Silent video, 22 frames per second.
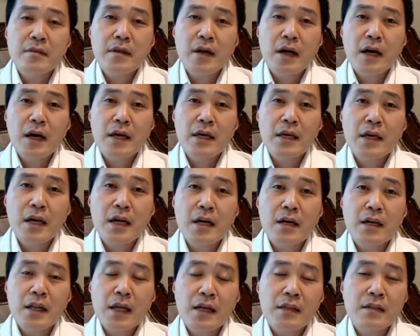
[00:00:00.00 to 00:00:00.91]
I
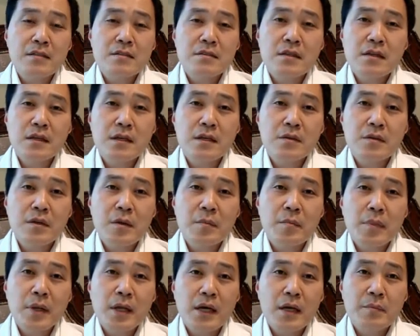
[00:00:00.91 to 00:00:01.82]
like the silicone
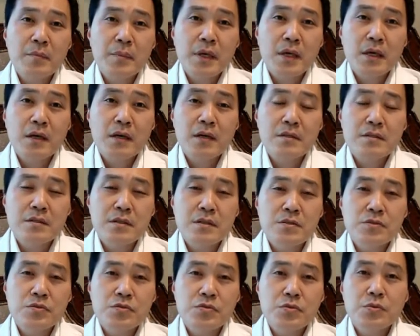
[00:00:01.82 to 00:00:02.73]
implant because
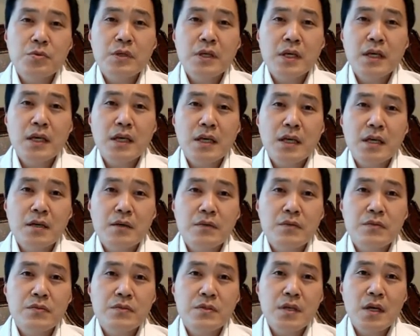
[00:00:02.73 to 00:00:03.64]
it truly
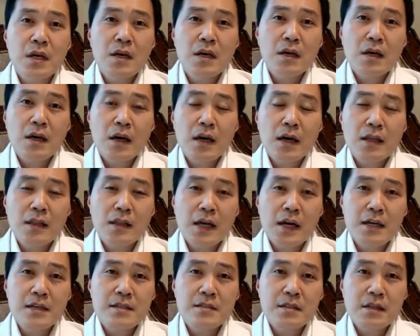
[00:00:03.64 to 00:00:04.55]
gives a
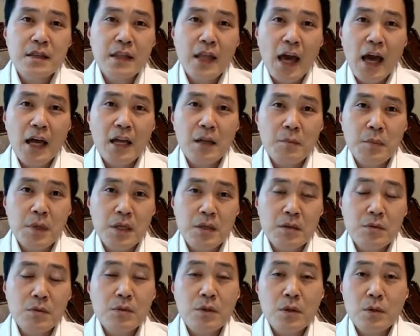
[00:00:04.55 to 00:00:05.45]
nice
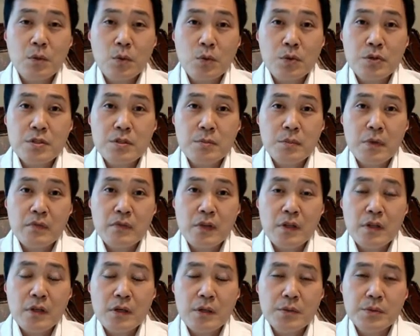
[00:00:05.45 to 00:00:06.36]
anatomy to the dorsum of
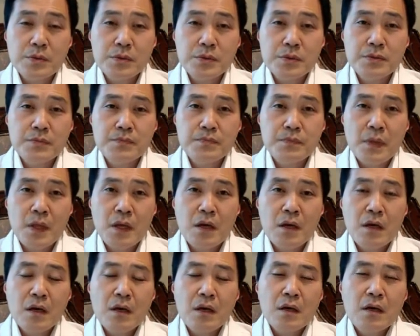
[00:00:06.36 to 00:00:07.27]
the nose.
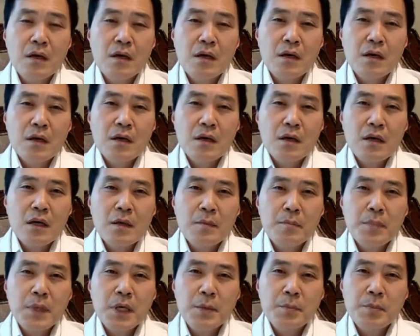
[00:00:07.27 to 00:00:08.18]

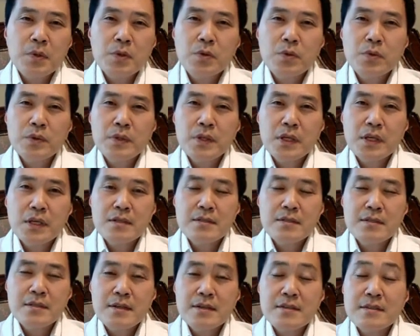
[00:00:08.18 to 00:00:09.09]
In people who need
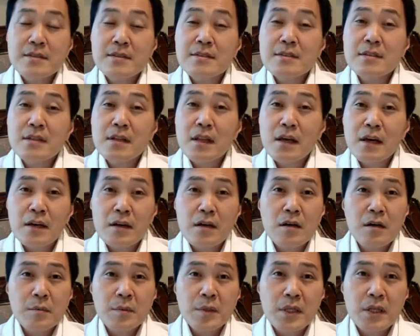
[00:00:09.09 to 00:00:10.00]
just a slight
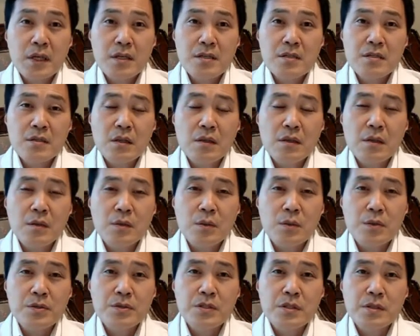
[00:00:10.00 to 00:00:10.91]
augmentation of the
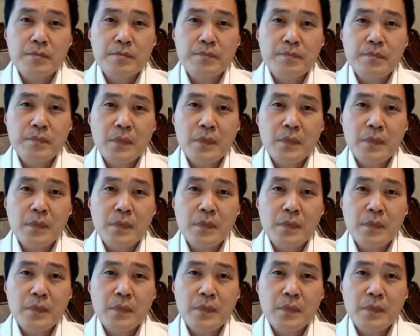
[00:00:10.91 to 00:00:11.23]
dorsum,